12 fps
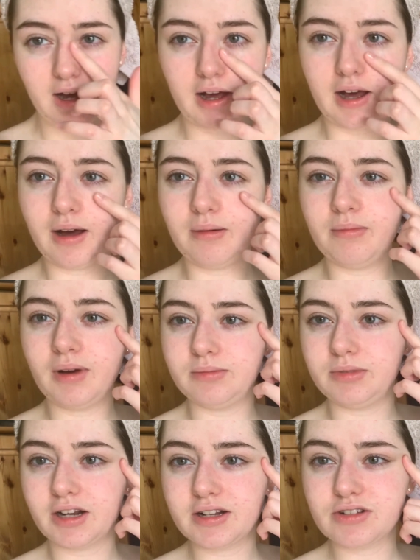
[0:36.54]
Um,
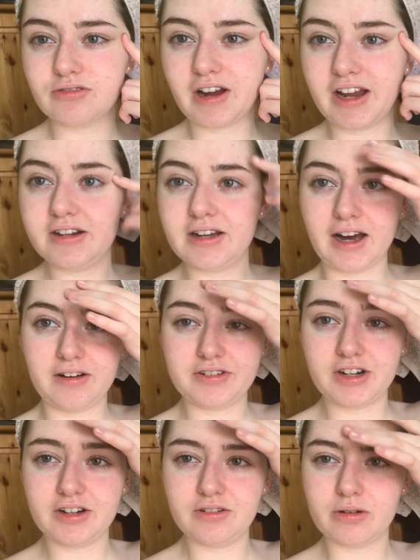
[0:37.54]
I'm not as red
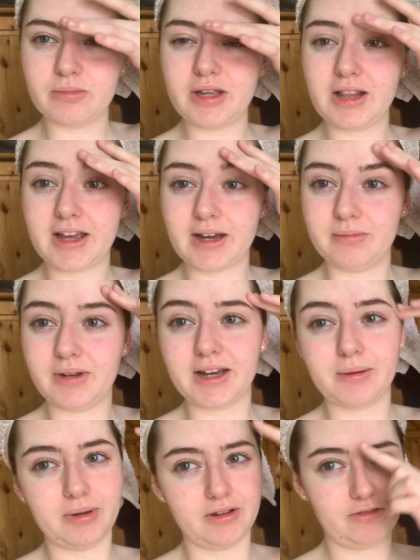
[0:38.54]
after. Normally, like I'm
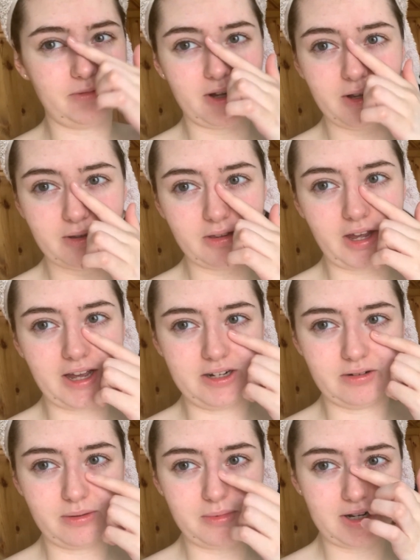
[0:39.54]
like a puffball. I
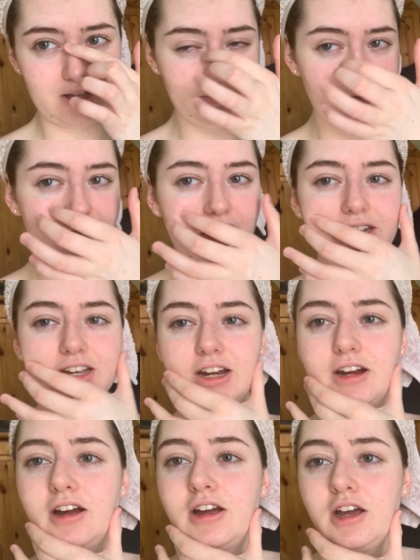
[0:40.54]
know I'm a little bit red
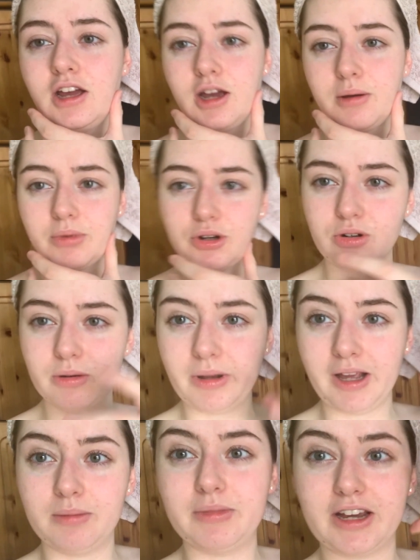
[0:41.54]
here, but
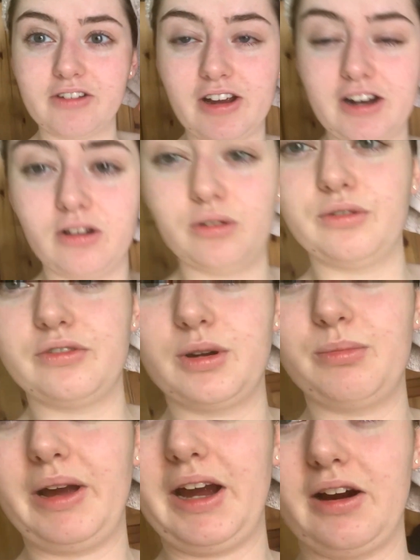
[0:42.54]
normally I'm like red all
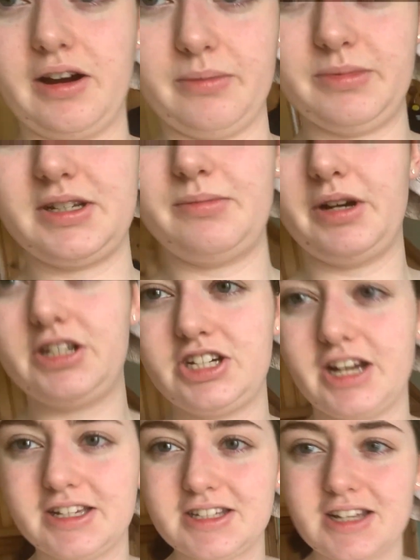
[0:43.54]
over and my arms and my
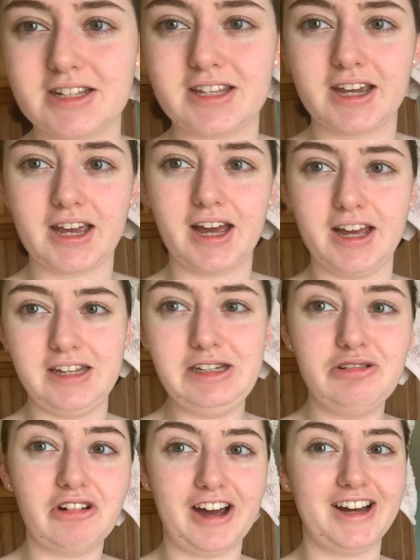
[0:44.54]
chest has like a
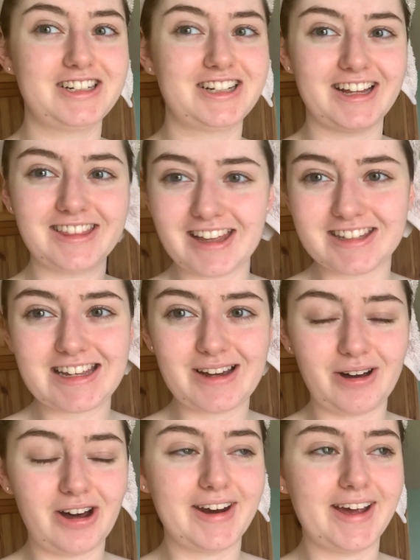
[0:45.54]
heat rash like that's
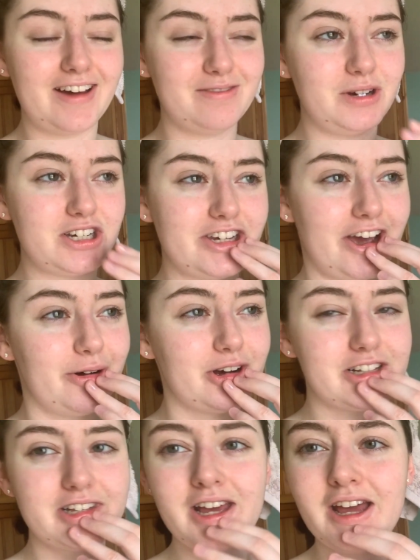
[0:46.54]
how hot I have my
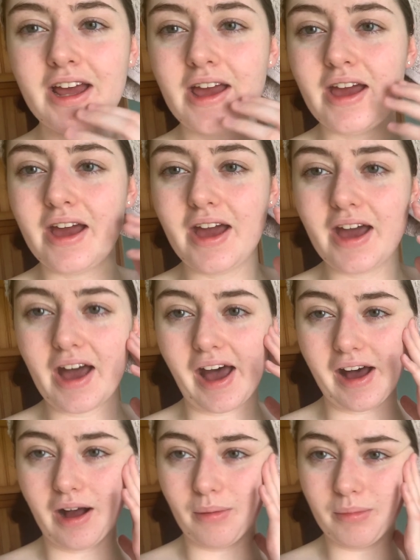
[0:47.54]
showers
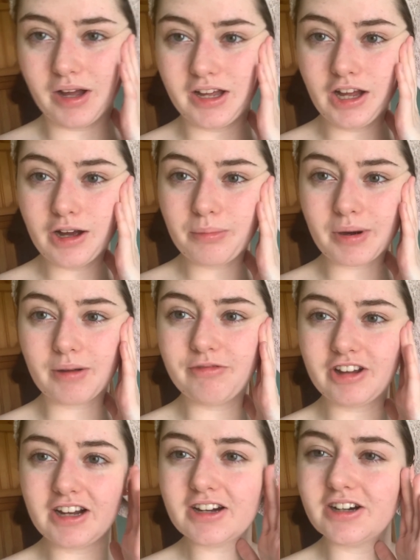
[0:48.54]
um but
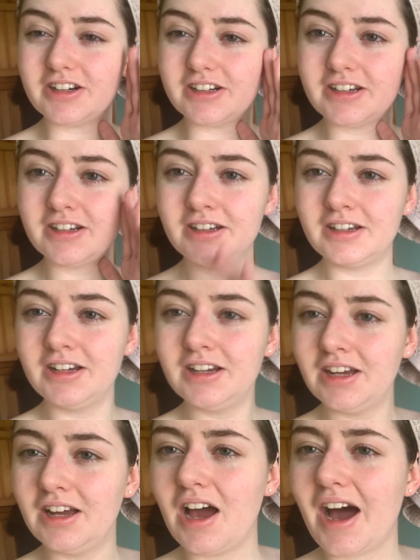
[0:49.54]
I'm feeling good
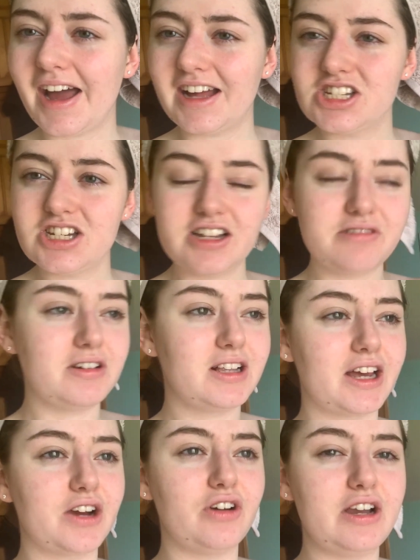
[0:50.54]
I actually
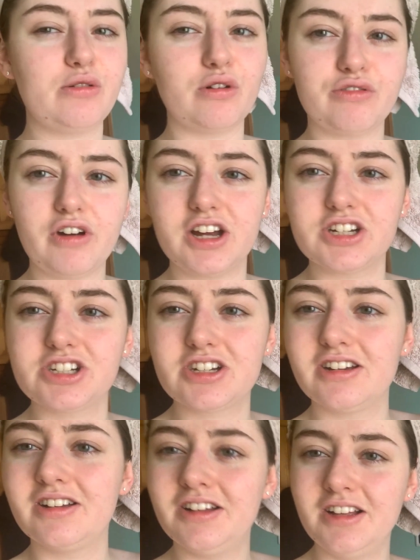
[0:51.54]
feel like really
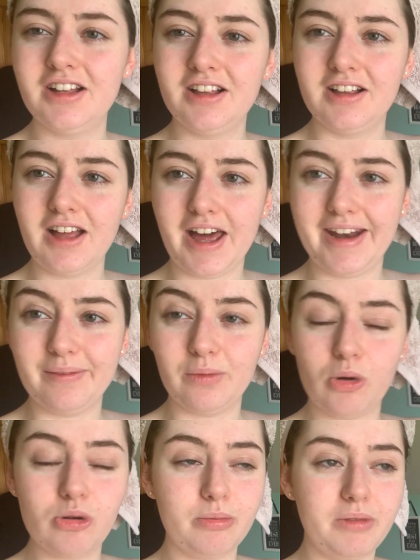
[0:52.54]
refreshed and it
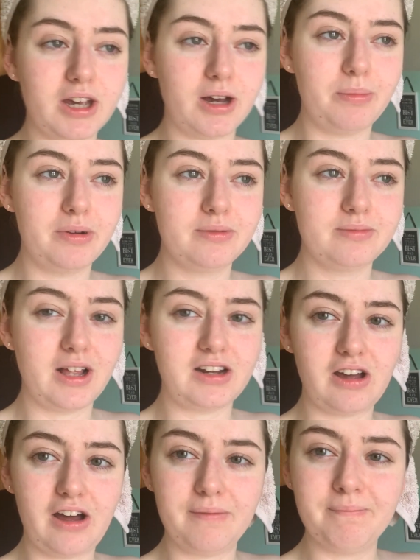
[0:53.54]
woke me up
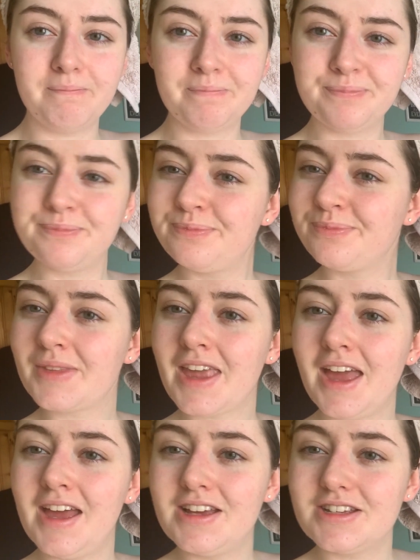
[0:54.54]
a lot
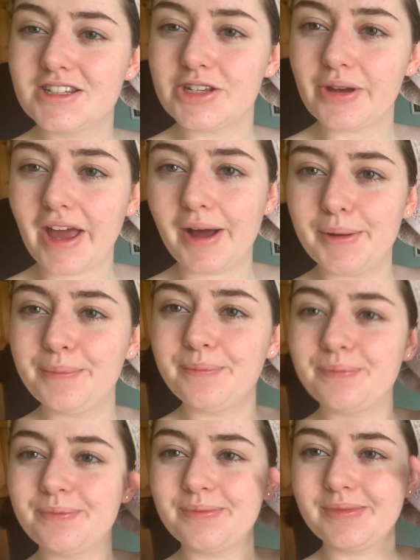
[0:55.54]
so yeah
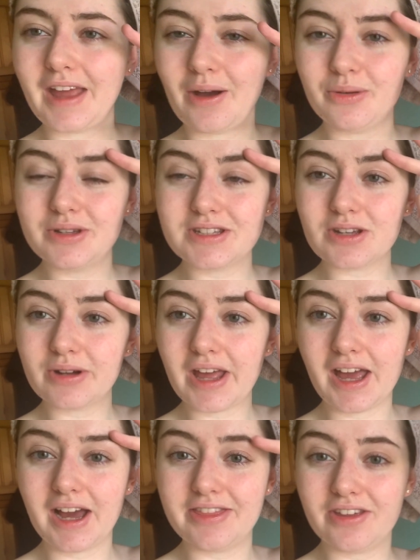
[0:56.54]
that was
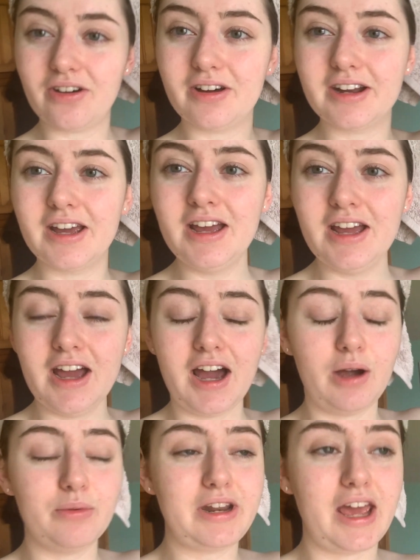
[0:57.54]
okay I thought
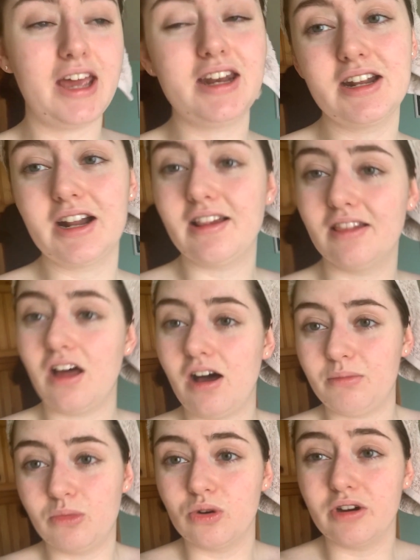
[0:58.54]
I would hate it a
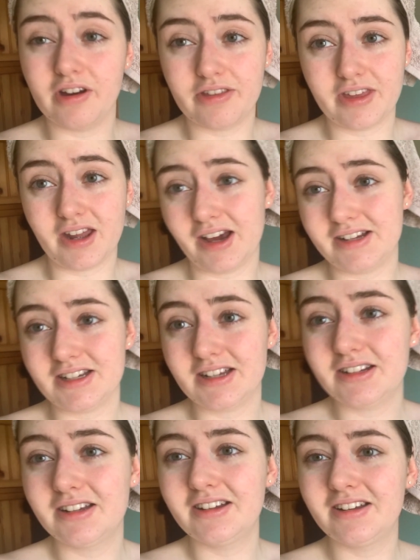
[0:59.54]
lot more than I
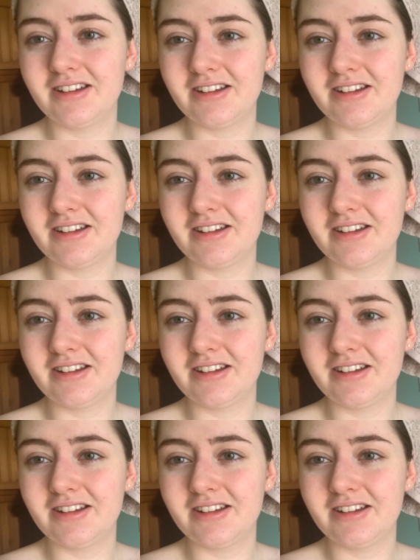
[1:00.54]
did